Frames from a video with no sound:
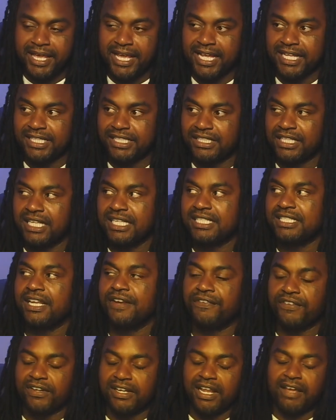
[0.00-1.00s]
it's
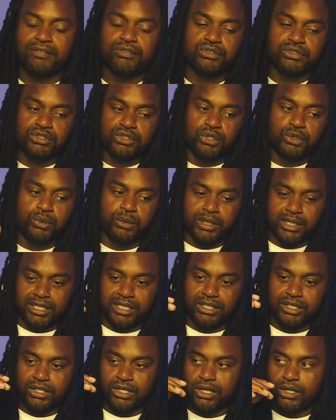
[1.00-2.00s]
different levels to it,
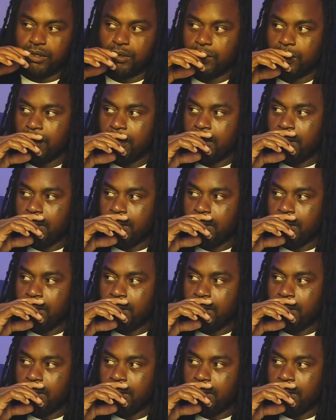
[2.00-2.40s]
you know.